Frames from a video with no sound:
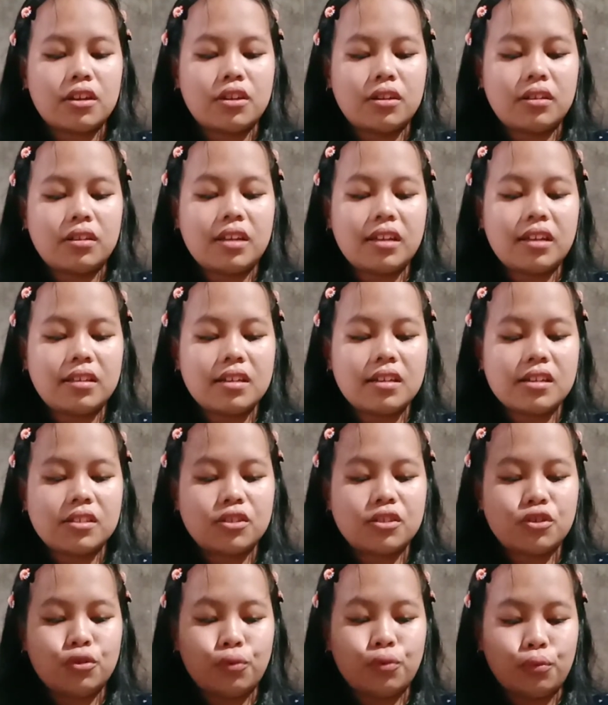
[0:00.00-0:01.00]
that is
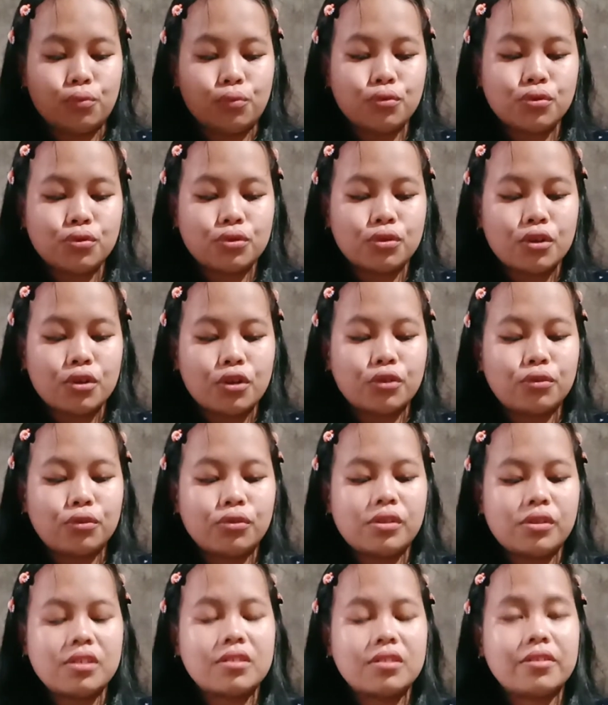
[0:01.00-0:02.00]
used to
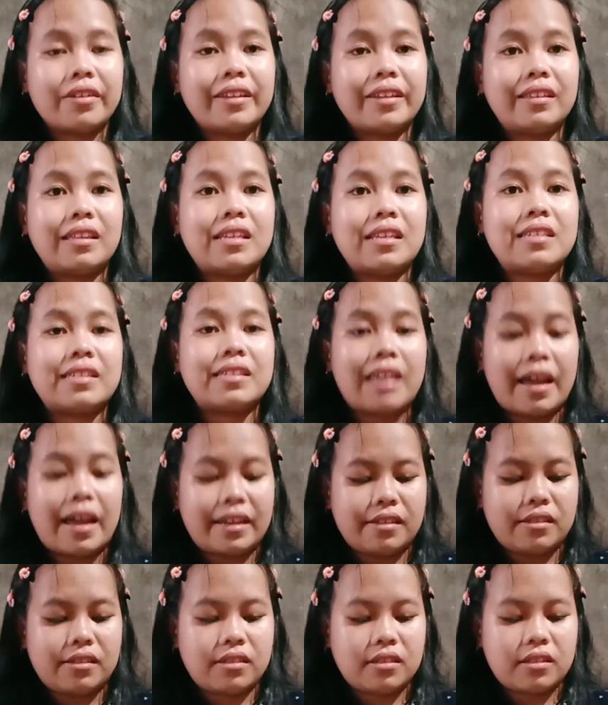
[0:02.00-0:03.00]
discrete
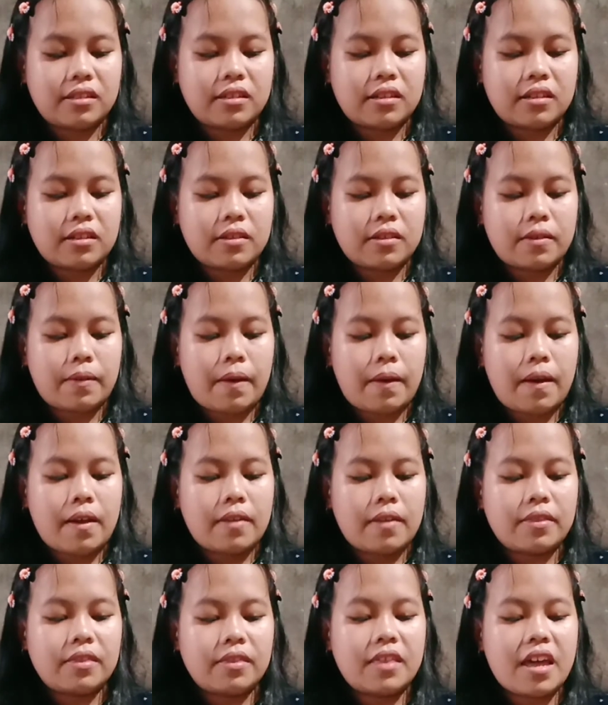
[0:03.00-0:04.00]
designs.
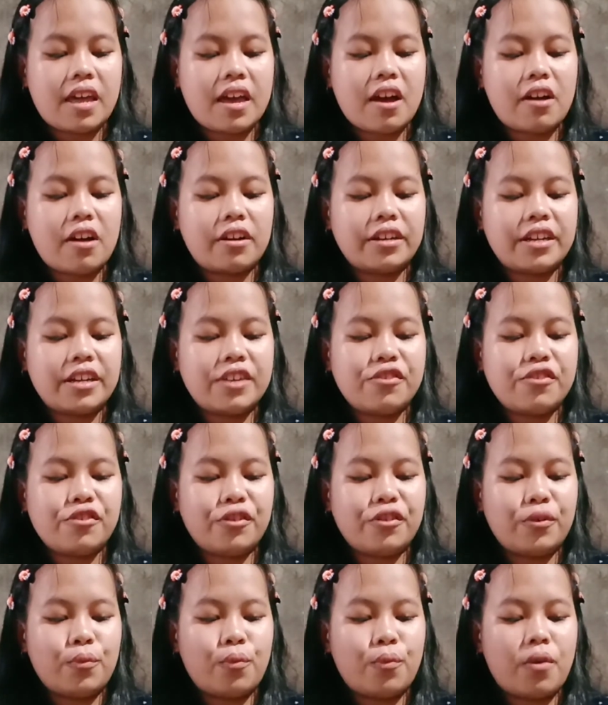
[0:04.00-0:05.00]
They are
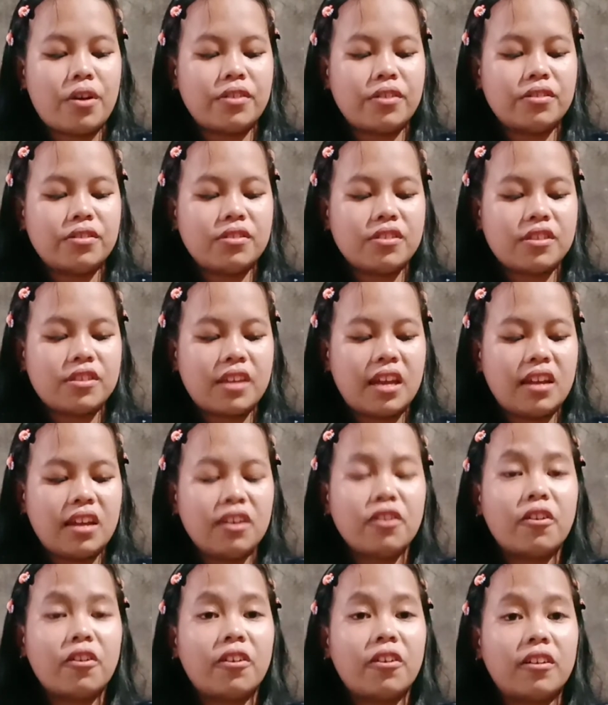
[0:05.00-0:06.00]
either one thing
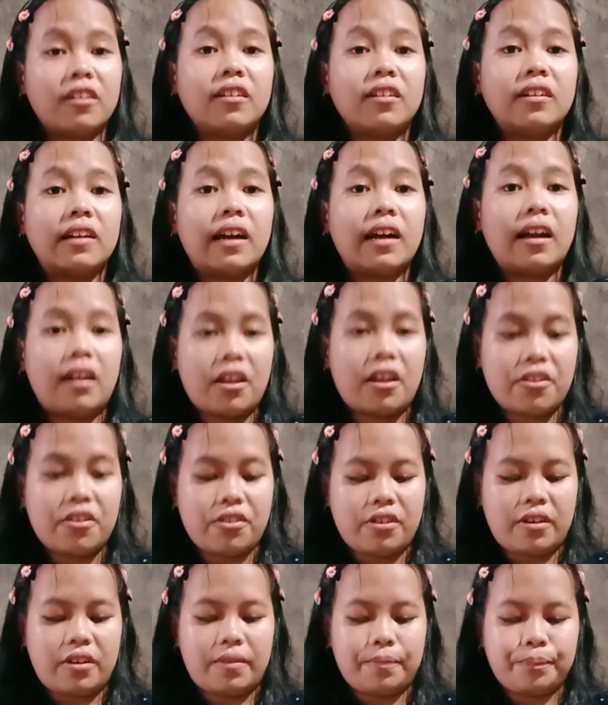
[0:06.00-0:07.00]
or
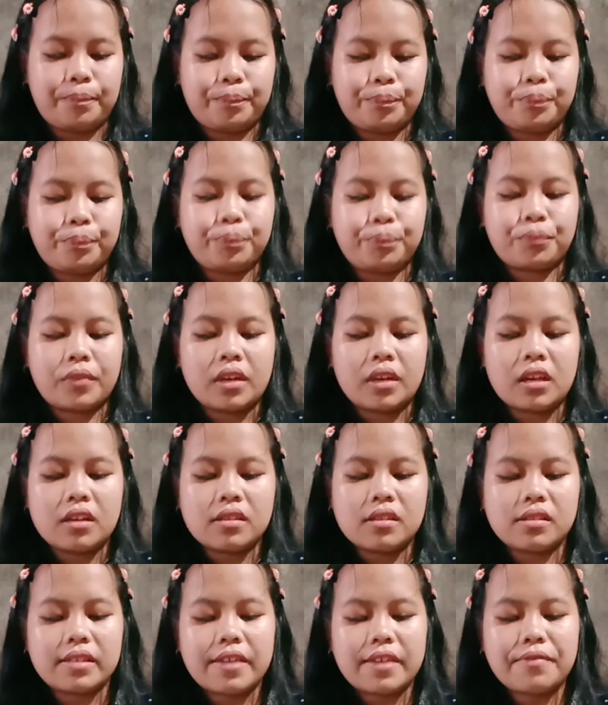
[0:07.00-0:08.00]
another.
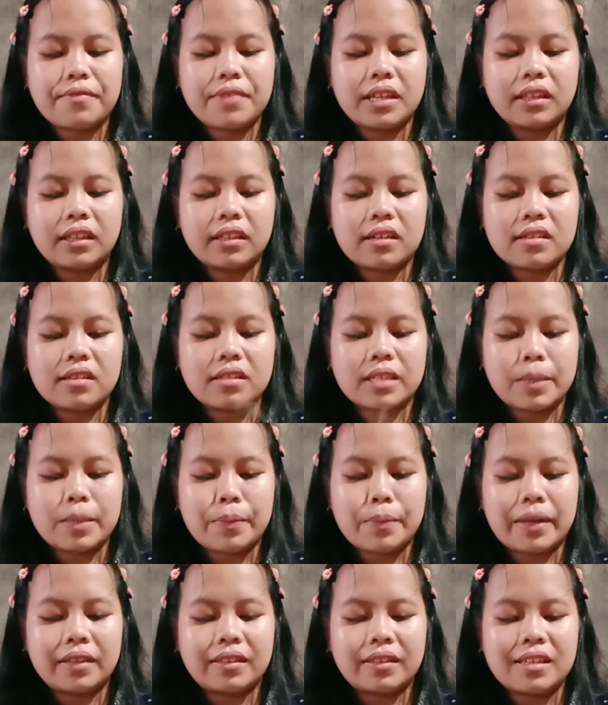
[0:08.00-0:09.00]
Seventh is
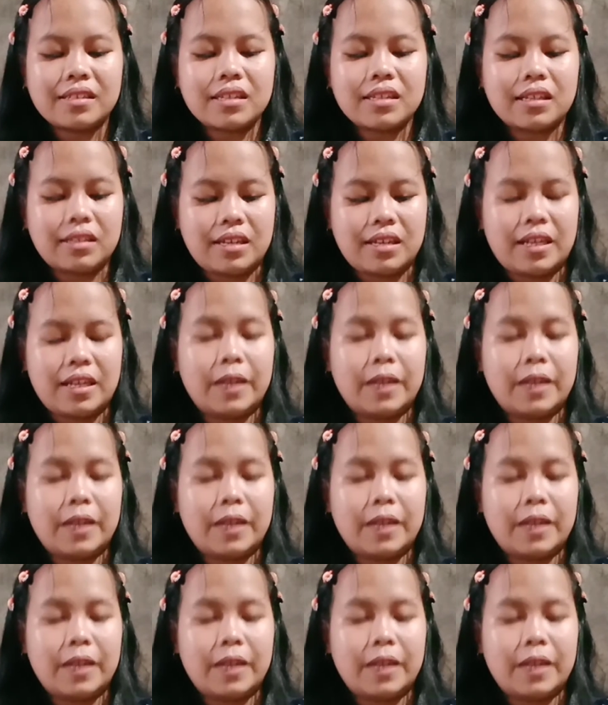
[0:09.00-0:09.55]
semanticity.